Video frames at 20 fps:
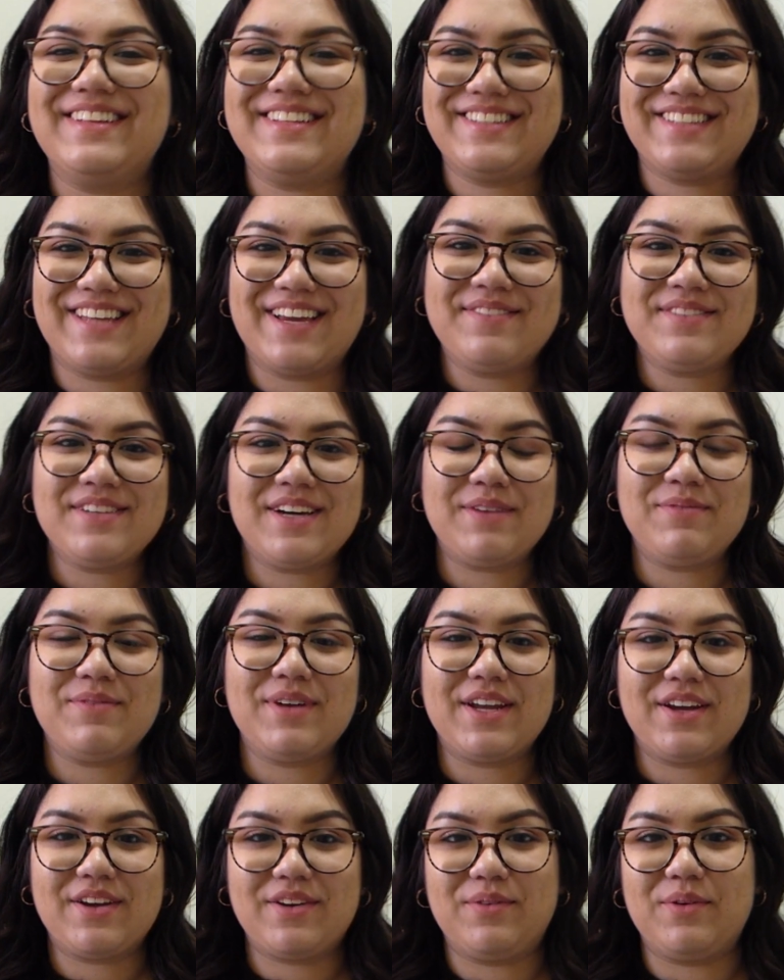the same time
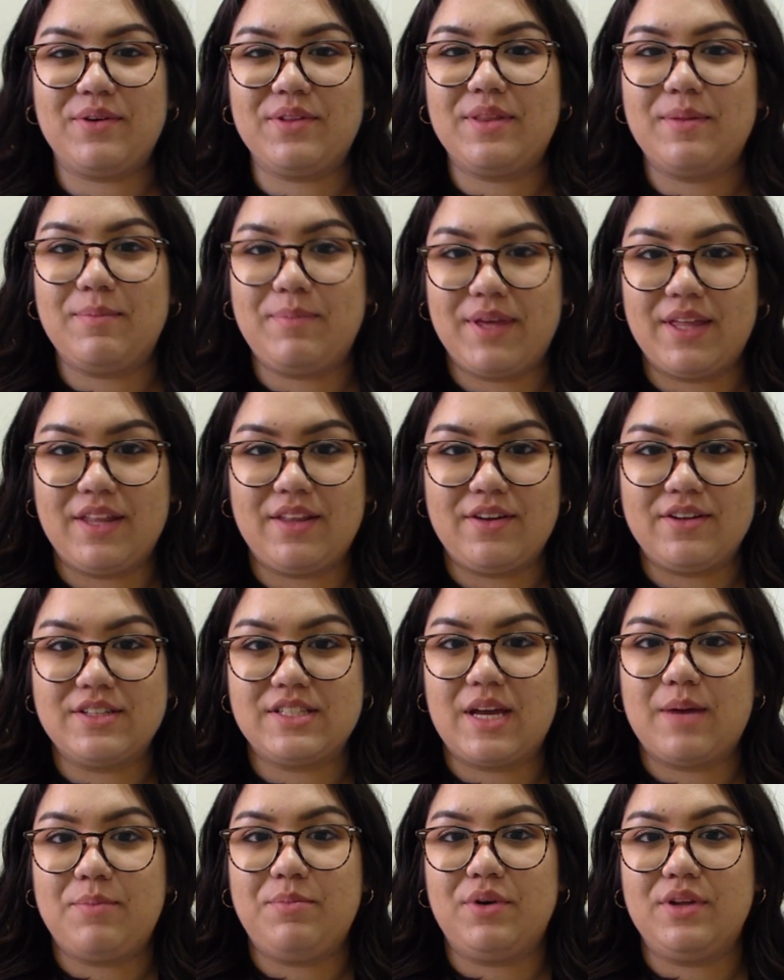when I got the
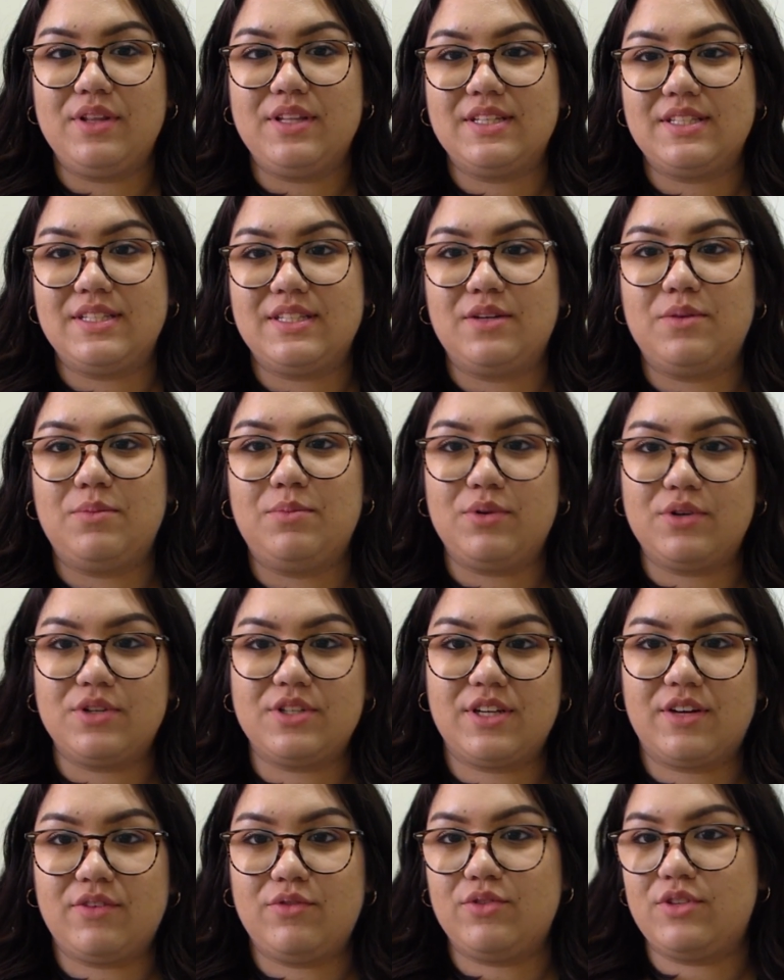pillows, I bought this little
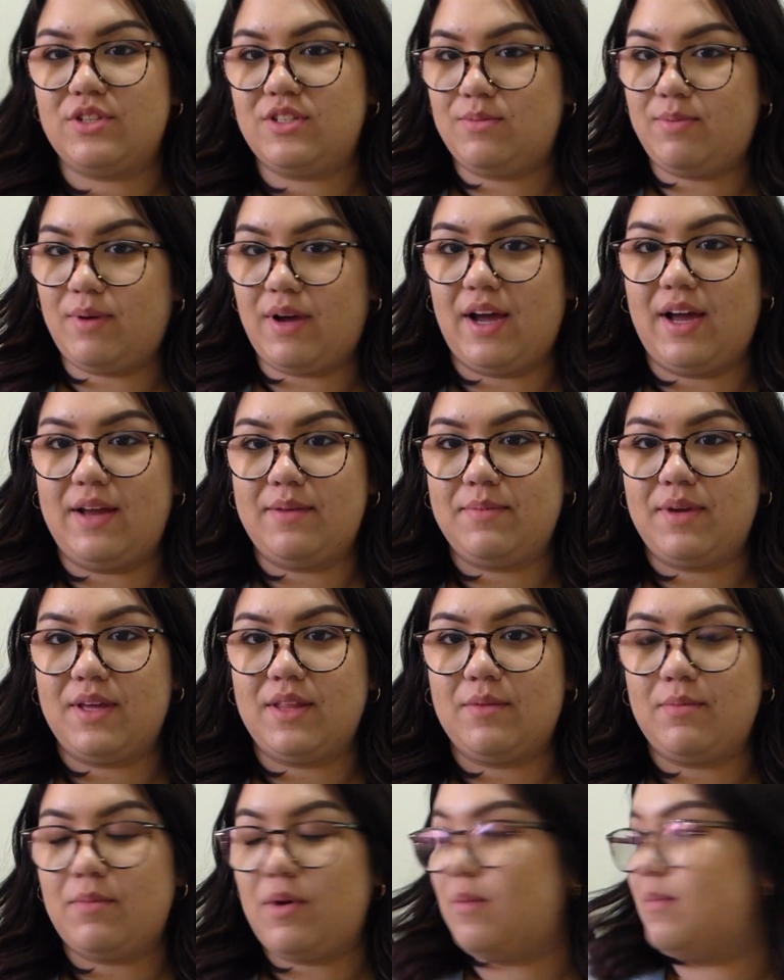bookshelf which is behind me
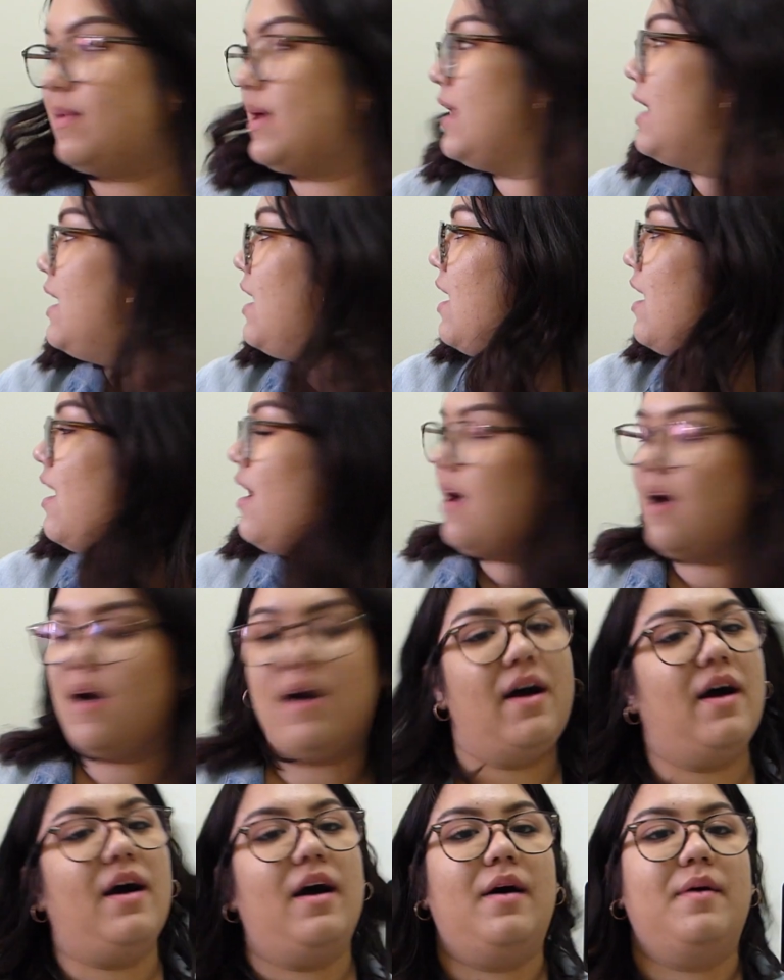at the moment.
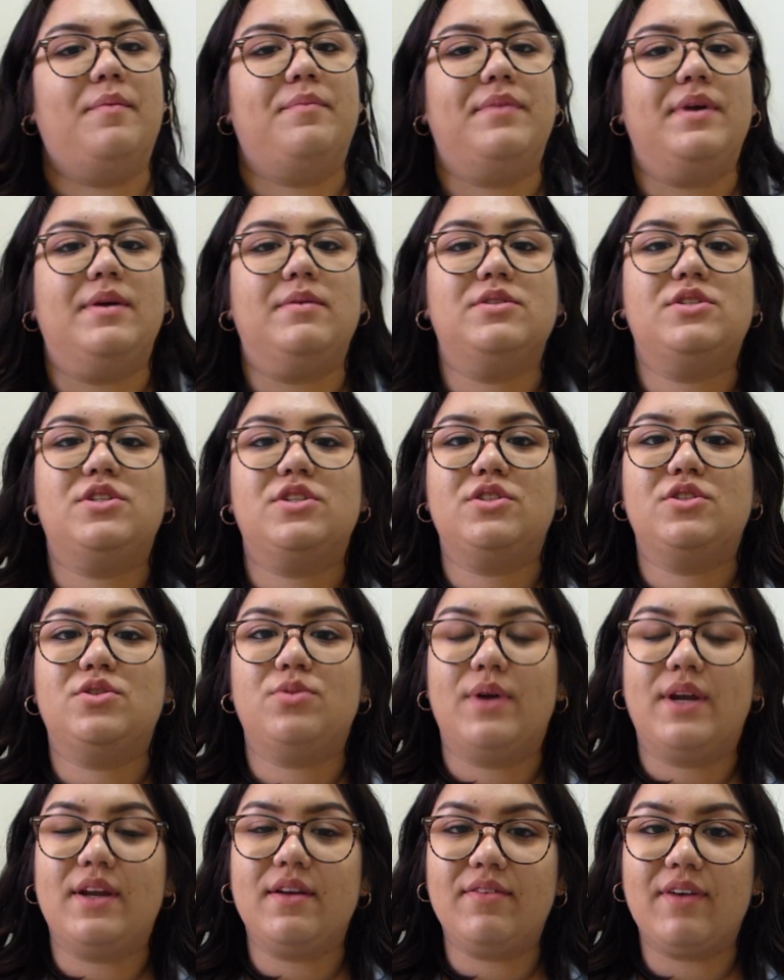It was just
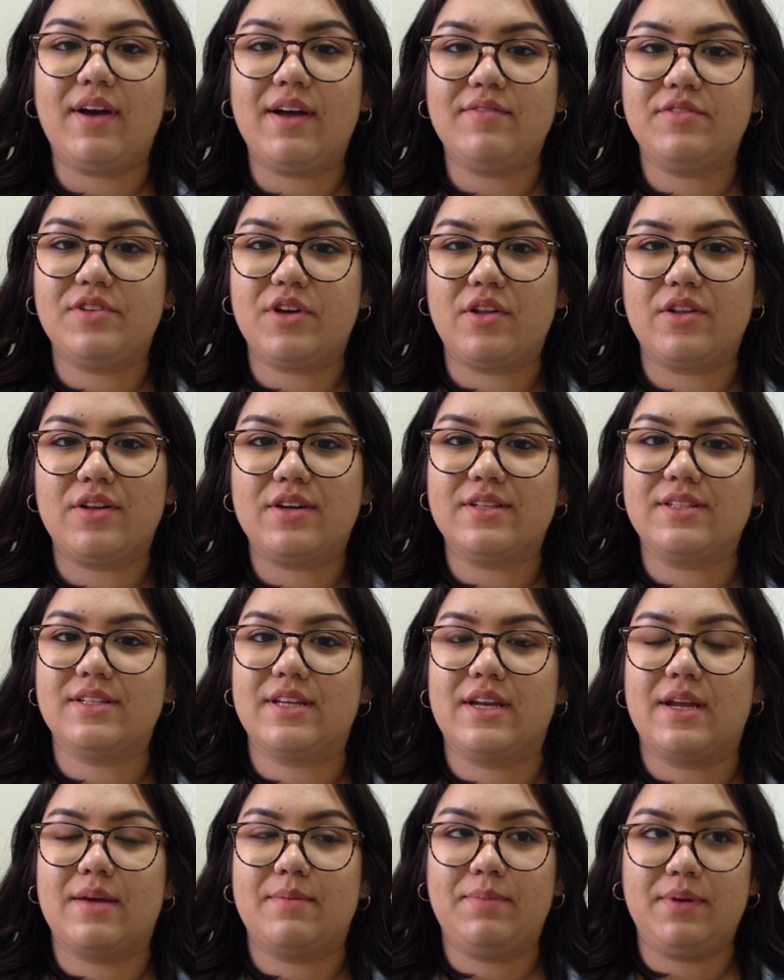$25
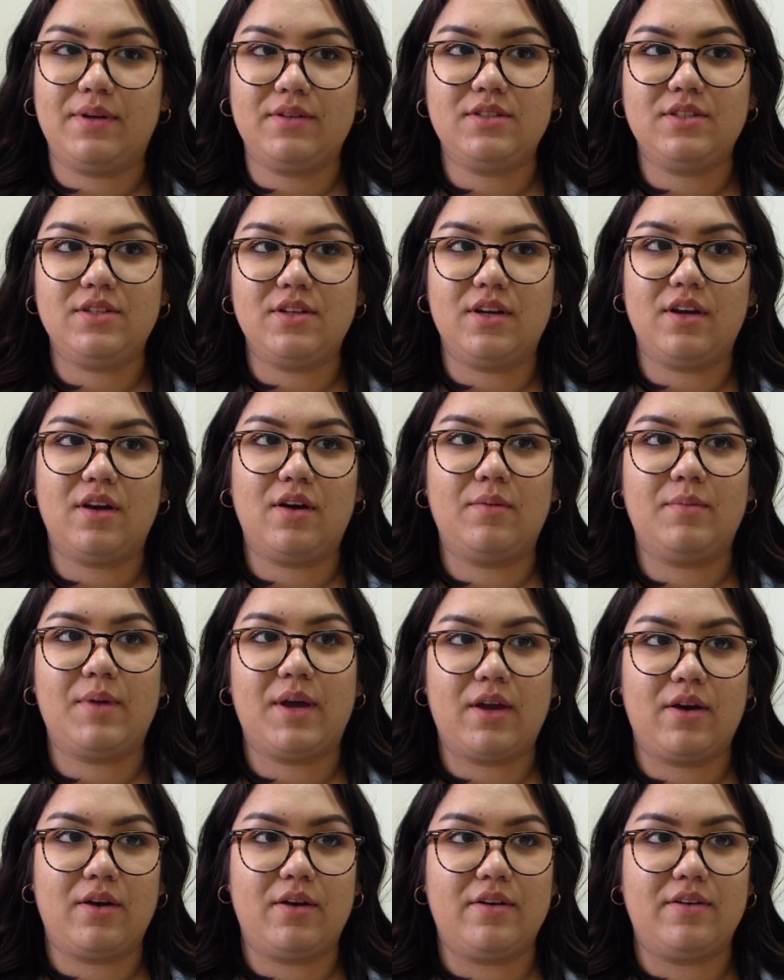and I built it on
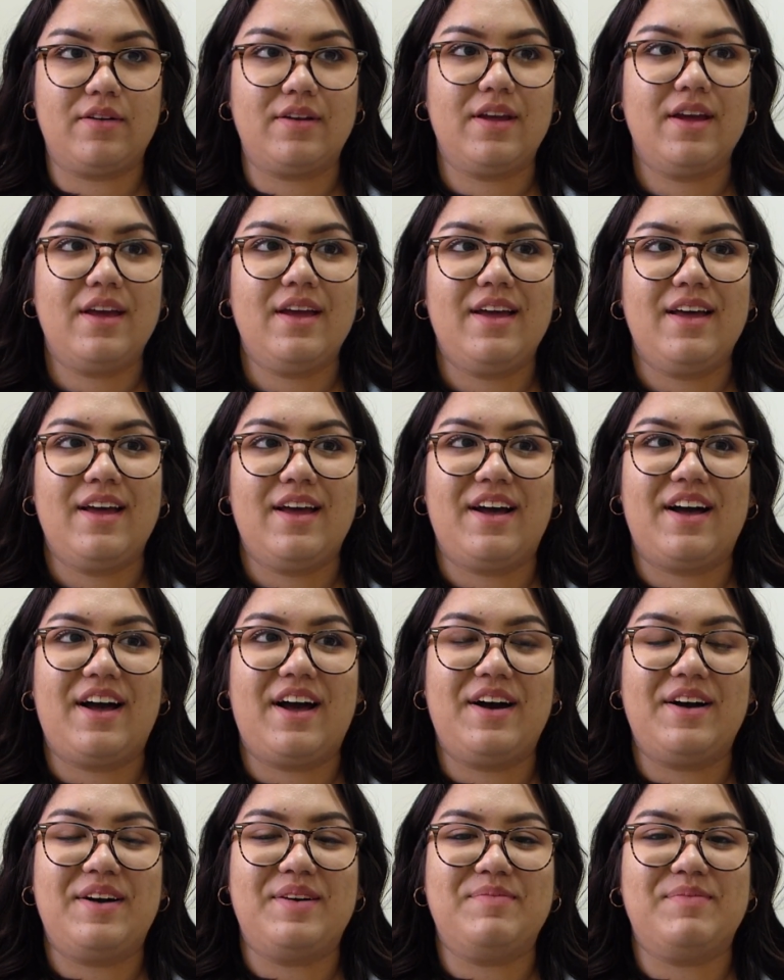my
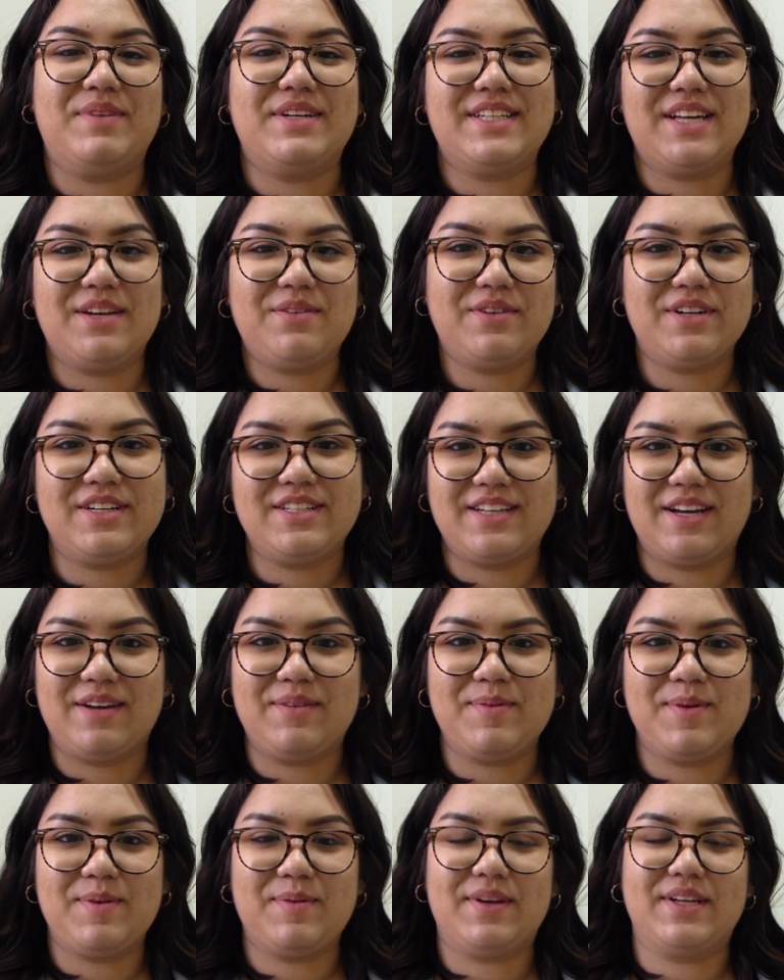own. My dad wanted to
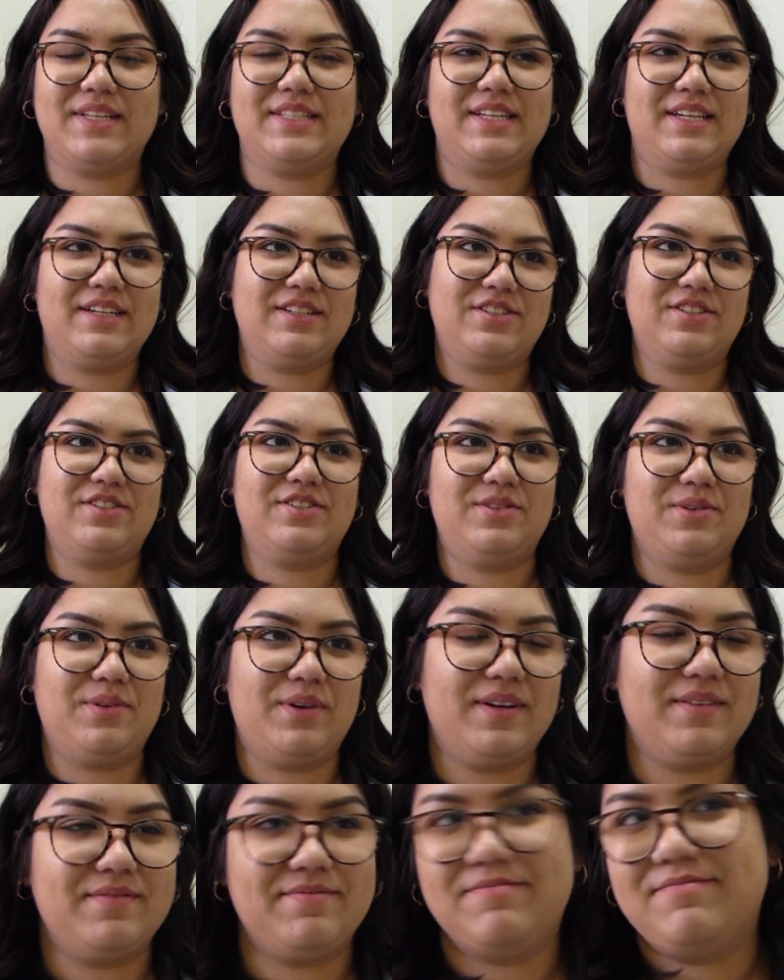help me, but I said I'd just do
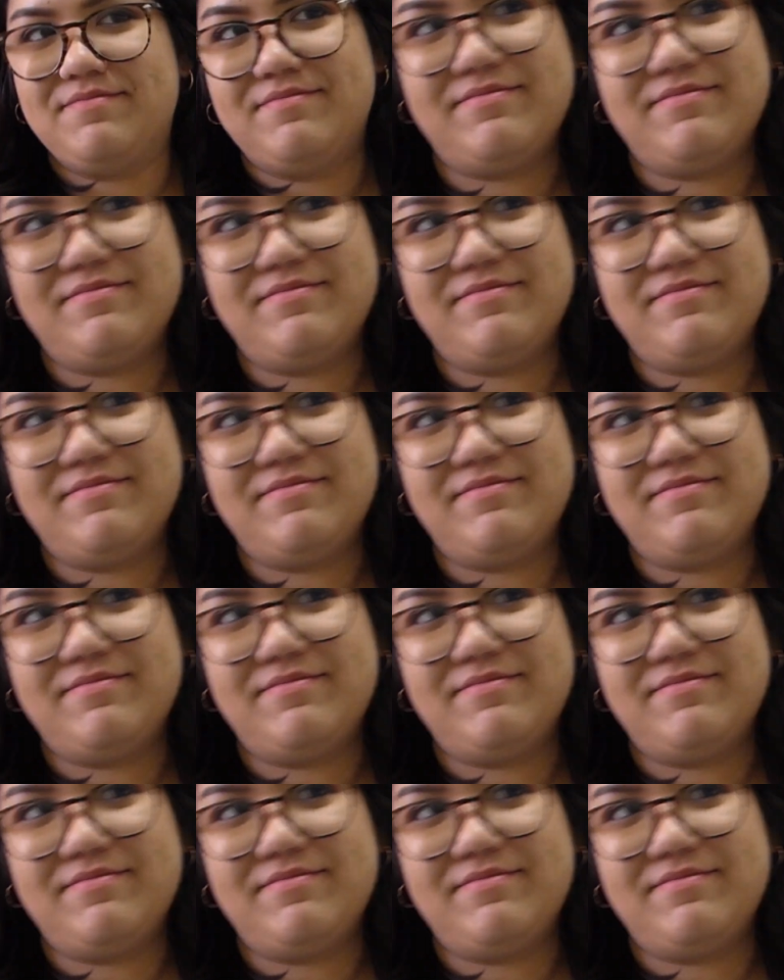it